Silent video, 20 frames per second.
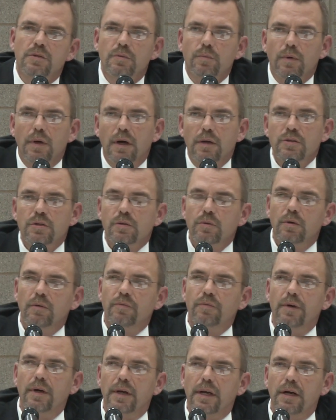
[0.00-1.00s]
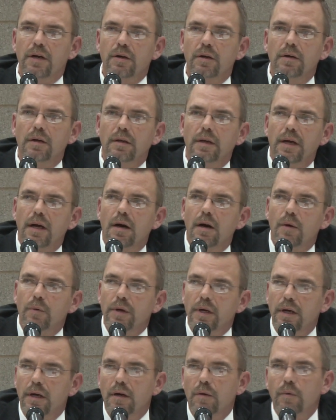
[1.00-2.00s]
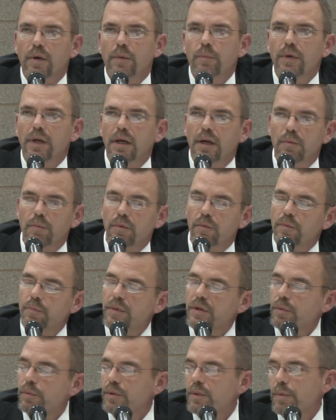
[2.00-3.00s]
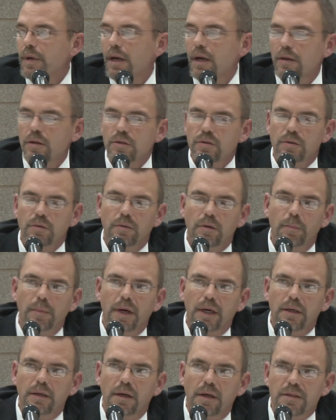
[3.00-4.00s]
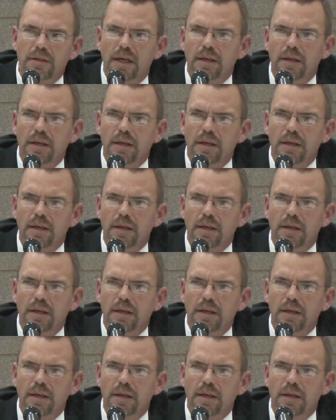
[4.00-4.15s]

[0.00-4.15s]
Well, school funding currently out here, we get, depending on the school, Becker has